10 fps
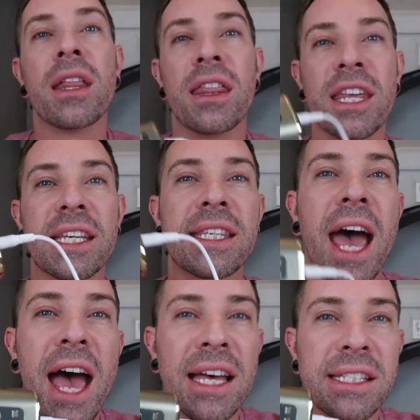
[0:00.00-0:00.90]
This
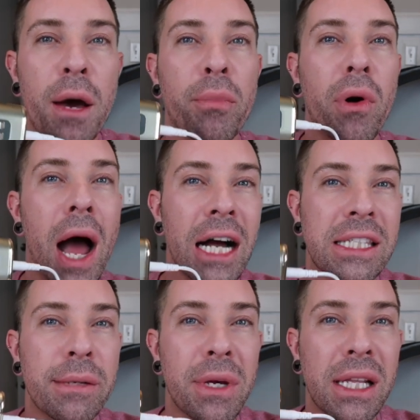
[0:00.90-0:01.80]
has
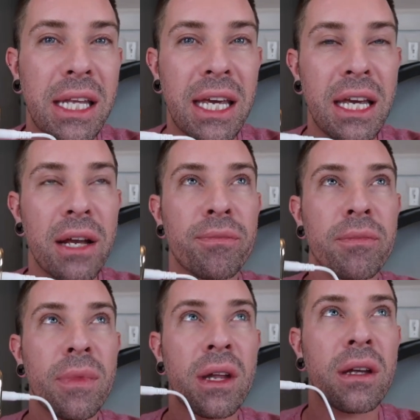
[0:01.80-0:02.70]
approximately
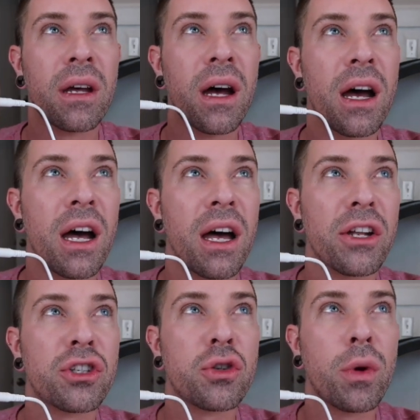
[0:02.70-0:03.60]

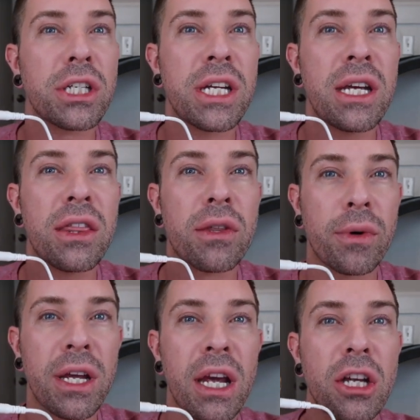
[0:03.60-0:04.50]

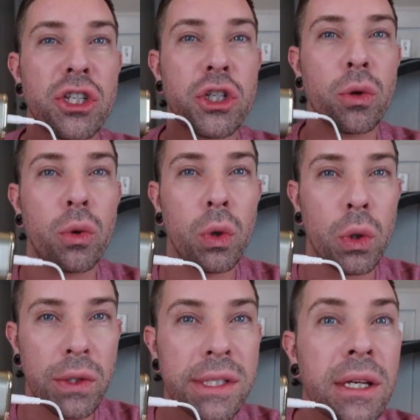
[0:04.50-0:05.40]
23
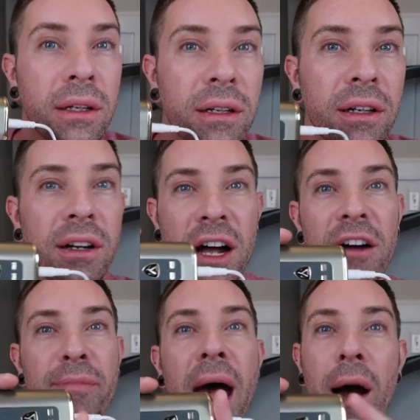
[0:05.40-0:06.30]
joules
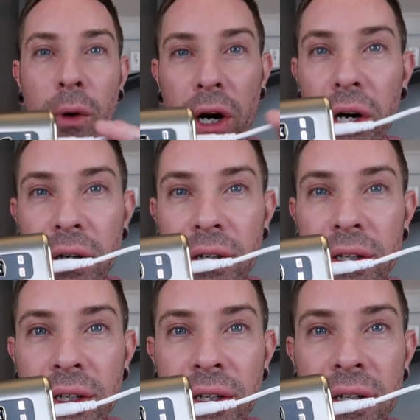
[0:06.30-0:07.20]
of power,
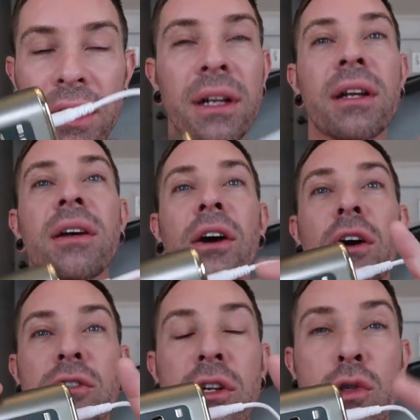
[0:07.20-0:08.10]

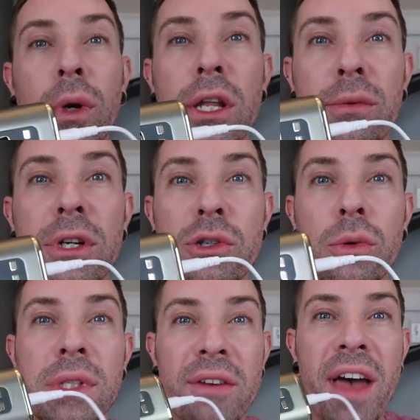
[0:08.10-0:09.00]
or 23
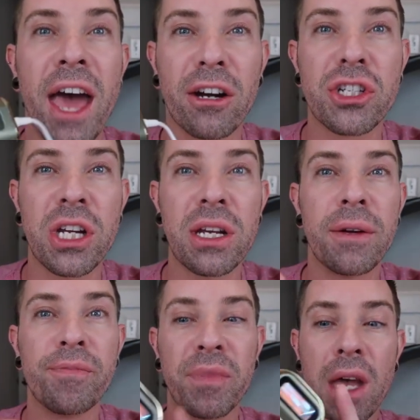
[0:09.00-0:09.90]
joules of
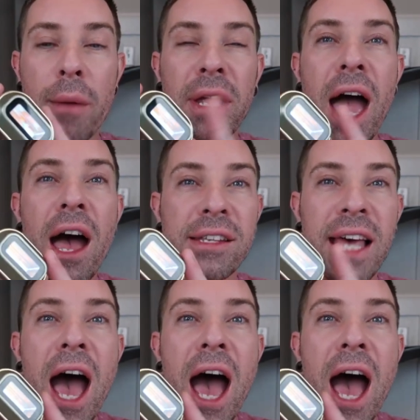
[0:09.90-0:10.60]
energy coming as an